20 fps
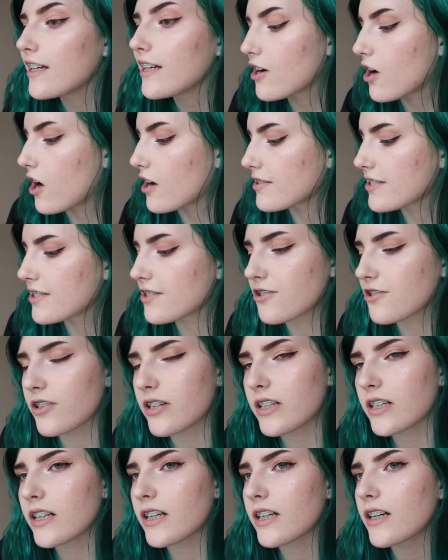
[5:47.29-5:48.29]

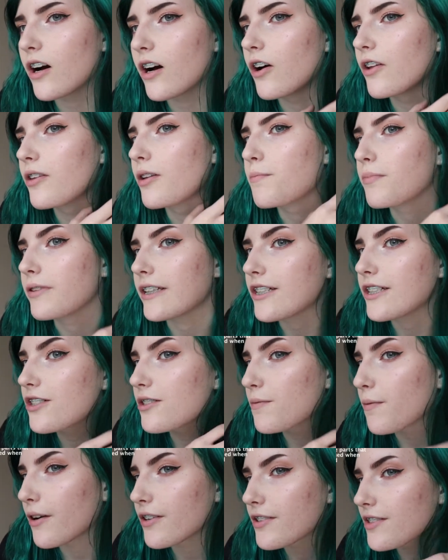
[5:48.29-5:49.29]
concentrated it on the
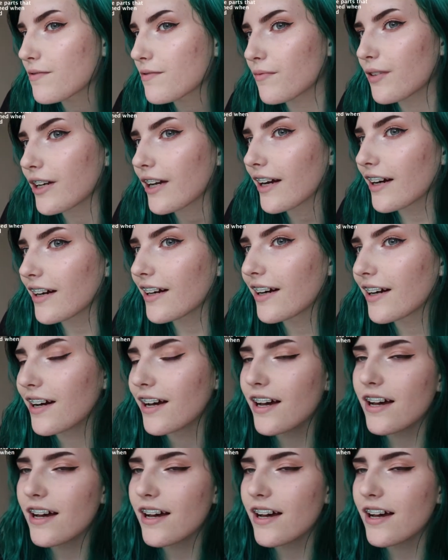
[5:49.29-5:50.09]
bleached parts of my hair